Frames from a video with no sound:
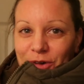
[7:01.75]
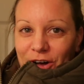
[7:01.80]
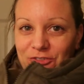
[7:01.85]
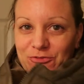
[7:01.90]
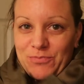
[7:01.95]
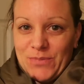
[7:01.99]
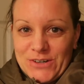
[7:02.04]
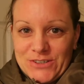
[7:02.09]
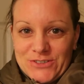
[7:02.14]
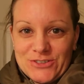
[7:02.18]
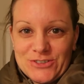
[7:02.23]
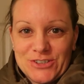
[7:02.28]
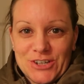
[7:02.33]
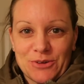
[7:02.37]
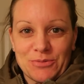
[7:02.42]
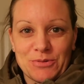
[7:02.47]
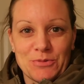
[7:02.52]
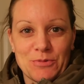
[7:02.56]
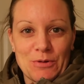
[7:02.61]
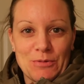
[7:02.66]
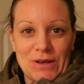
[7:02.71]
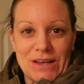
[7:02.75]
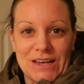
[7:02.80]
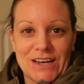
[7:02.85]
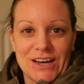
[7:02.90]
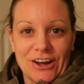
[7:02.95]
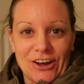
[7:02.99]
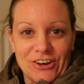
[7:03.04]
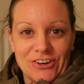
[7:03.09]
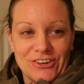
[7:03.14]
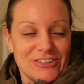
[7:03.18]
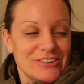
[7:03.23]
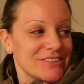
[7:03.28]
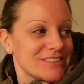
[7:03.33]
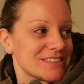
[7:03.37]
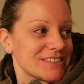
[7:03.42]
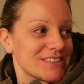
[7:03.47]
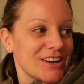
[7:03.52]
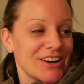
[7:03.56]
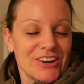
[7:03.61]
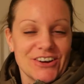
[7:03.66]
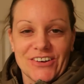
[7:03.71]
I've bundled up in my big coat,
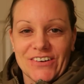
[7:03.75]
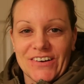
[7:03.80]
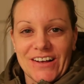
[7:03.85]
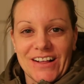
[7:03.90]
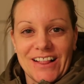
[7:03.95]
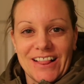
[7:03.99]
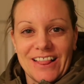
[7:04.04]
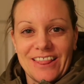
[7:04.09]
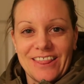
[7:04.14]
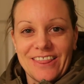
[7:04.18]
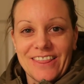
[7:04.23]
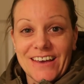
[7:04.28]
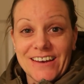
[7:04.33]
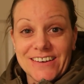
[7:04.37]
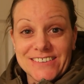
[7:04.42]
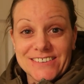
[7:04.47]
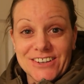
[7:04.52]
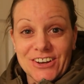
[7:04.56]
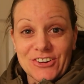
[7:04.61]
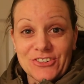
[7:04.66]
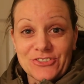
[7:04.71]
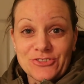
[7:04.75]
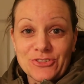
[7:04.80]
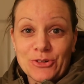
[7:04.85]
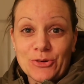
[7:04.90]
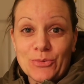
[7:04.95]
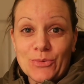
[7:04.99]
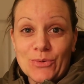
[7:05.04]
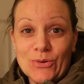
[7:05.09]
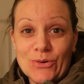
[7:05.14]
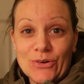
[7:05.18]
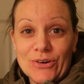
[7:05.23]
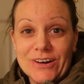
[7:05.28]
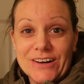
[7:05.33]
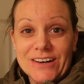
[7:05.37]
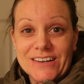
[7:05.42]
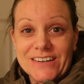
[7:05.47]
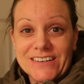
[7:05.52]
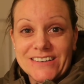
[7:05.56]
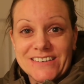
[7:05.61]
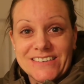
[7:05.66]
so let's go for a walk.